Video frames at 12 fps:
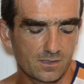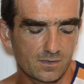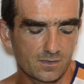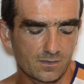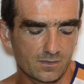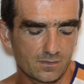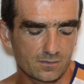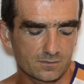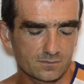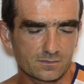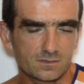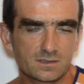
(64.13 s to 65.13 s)

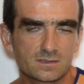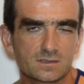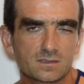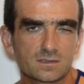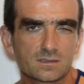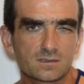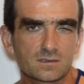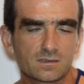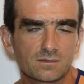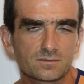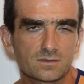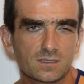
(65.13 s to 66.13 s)
I think
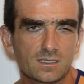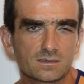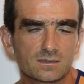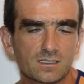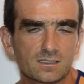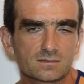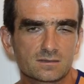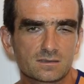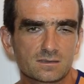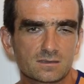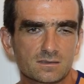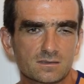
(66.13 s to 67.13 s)
after last
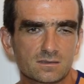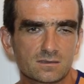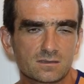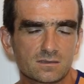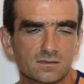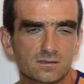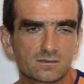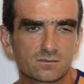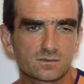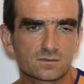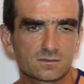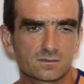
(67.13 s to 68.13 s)
day he
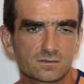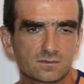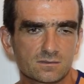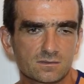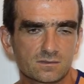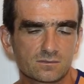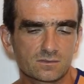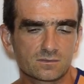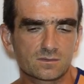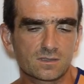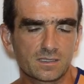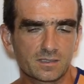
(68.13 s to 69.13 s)
was
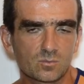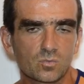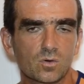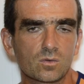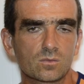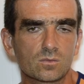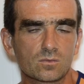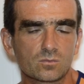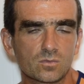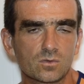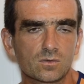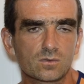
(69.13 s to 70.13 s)
running
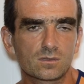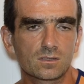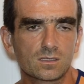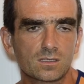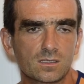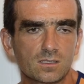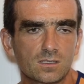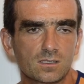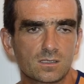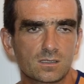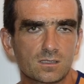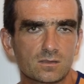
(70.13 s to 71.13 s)
more.
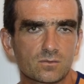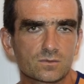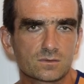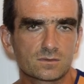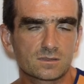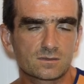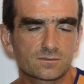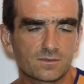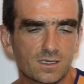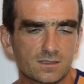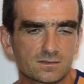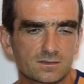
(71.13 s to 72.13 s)
He wasn't that
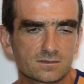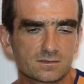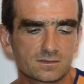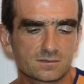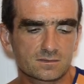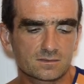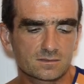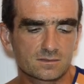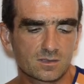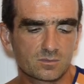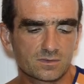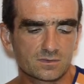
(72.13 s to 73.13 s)
fast as
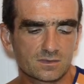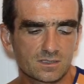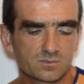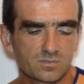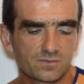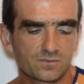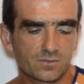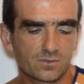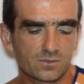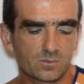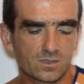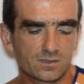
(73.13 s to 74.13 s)
the days
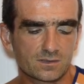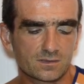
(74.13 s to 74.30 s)
before, but